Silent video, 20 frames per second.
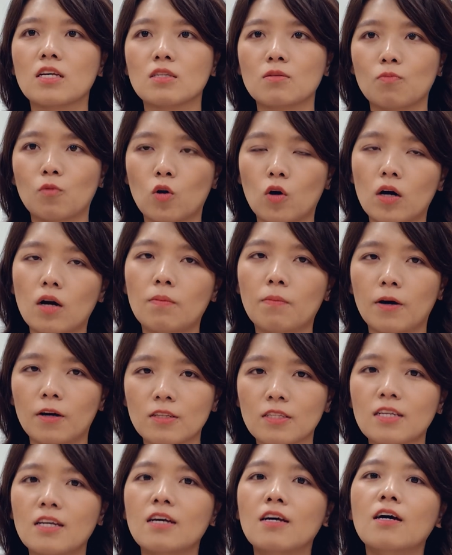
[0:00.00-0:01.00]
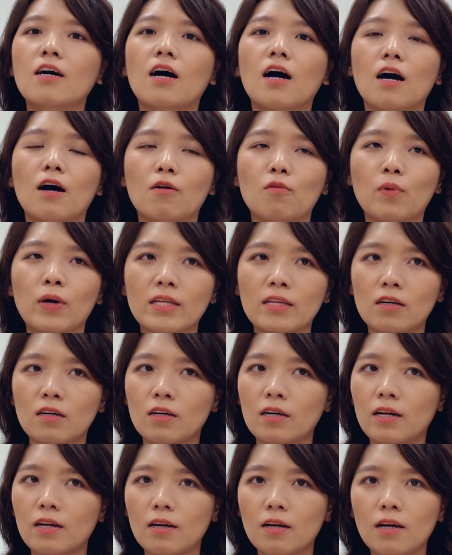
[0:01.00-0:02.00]
It's more about uh,
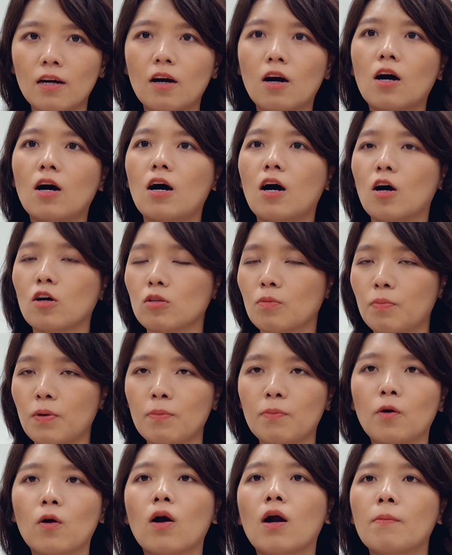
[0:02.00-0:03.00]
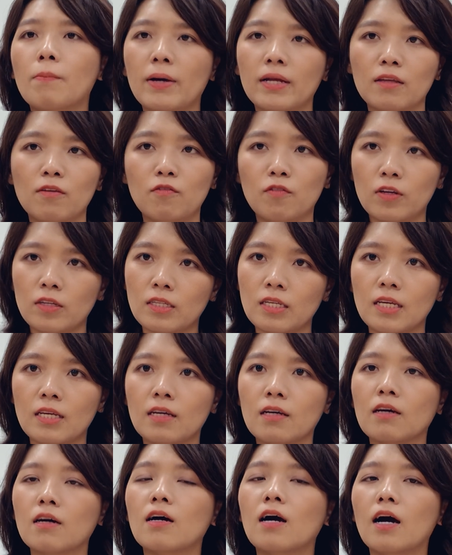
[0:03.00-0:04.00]
whether all the people are
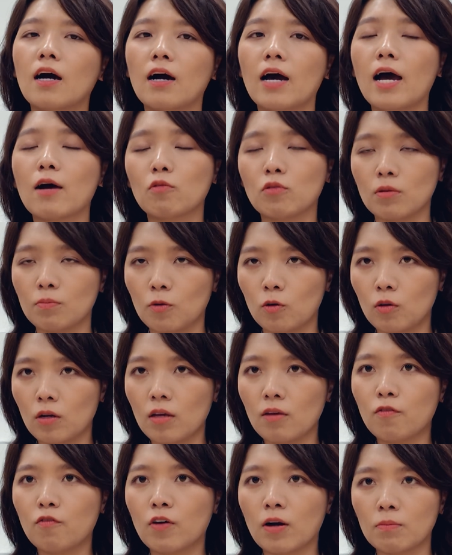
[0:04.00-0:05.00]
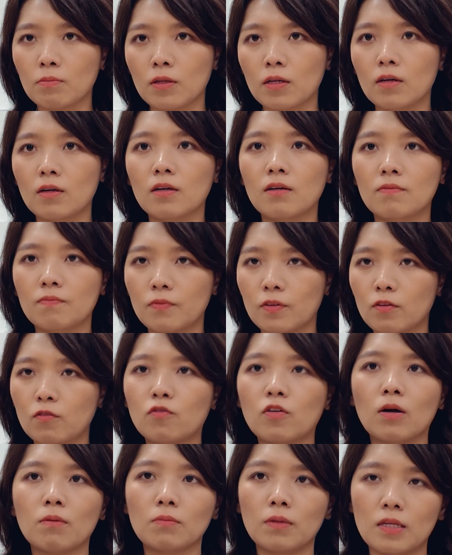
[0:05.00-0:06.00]
benefiting uh, equitably from the
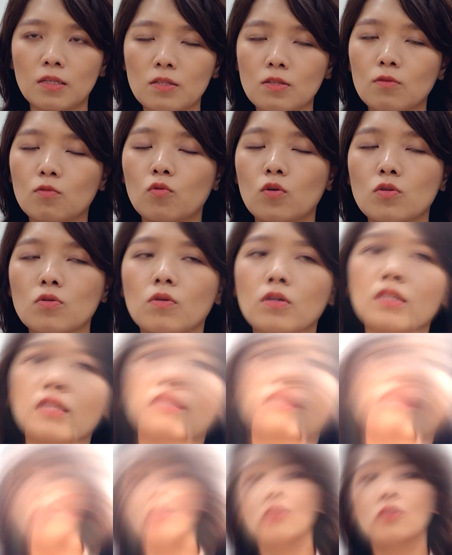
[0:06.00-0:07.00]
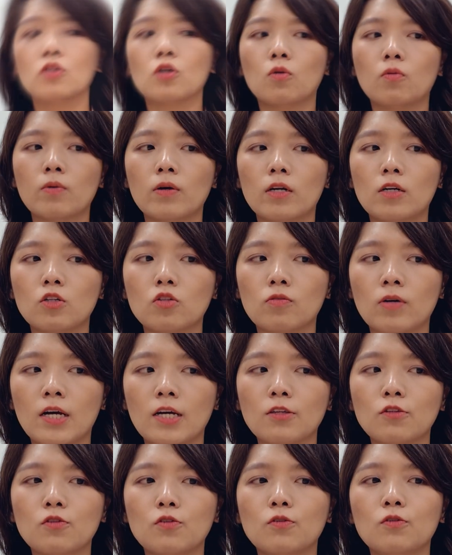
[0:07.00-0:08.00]
from these resources. And so we are
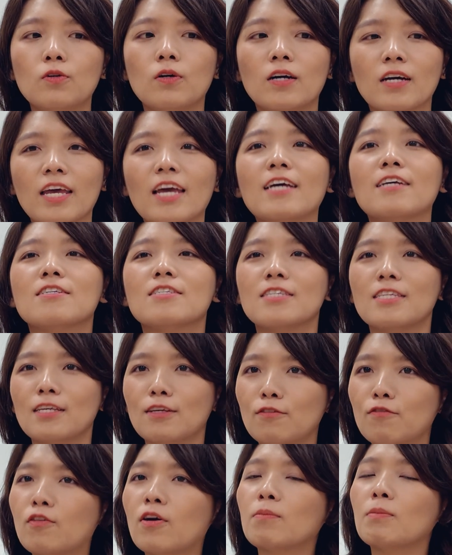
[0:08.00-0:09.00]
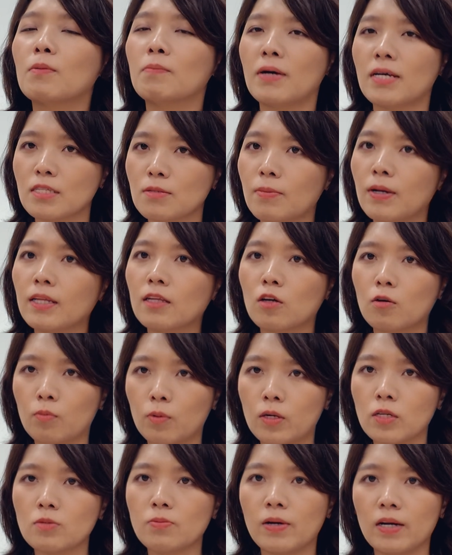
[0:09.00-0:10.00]
trying to again see from a mathematical
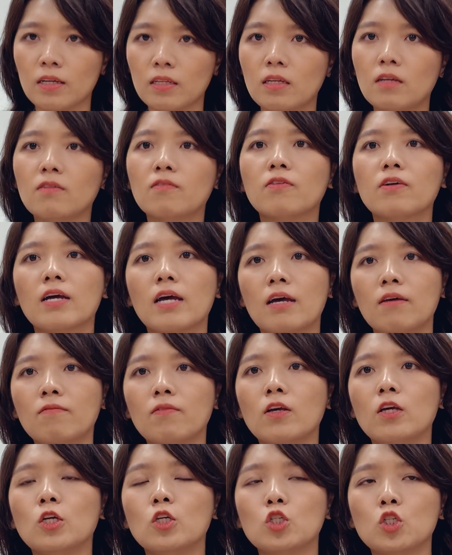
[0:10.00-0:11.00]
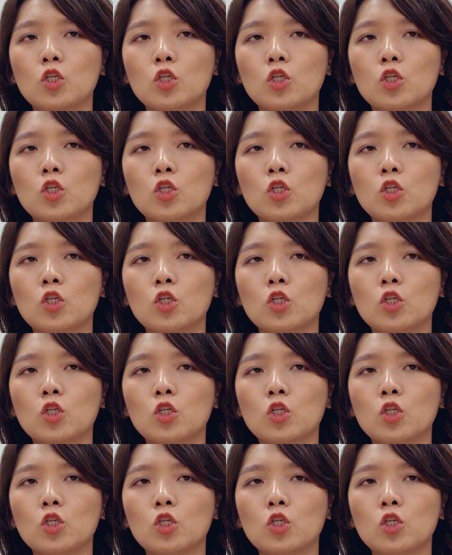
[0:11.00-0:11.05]
perspective, can we